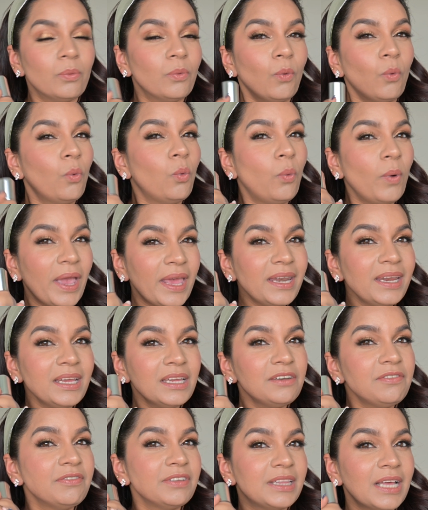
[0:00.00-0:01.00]
wearing
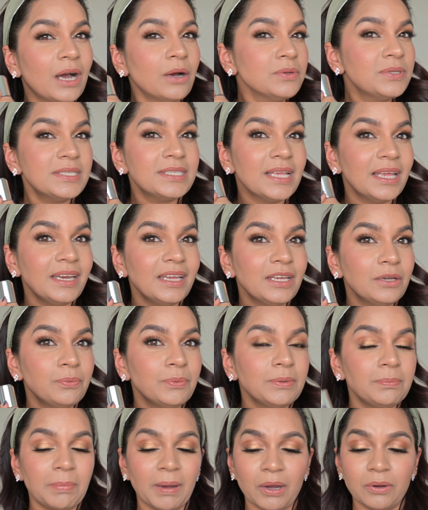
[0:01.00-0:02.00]
it without setting it
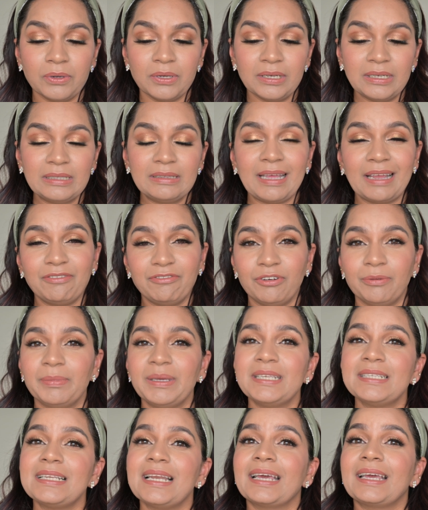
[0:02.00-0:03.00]
with powder, that for me
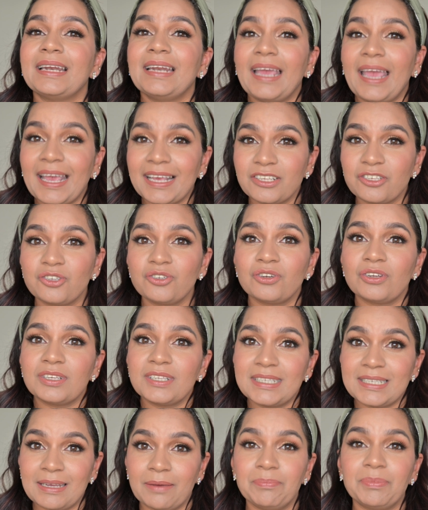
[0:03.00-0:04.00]
is like an extra
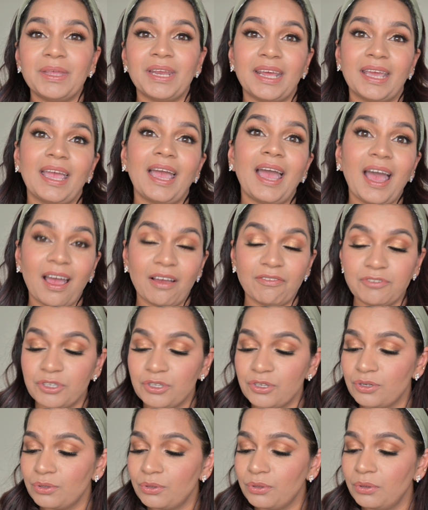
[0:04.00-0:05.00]
step that I have to
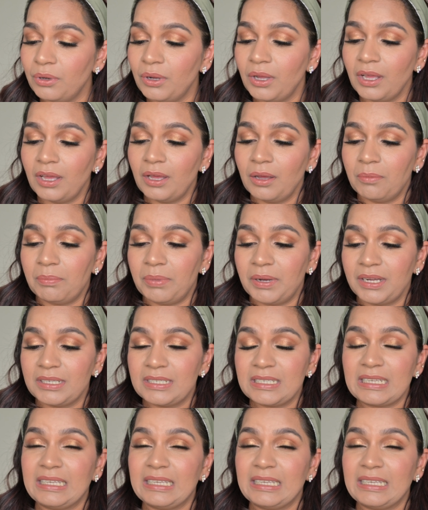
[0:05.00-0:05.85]
do. But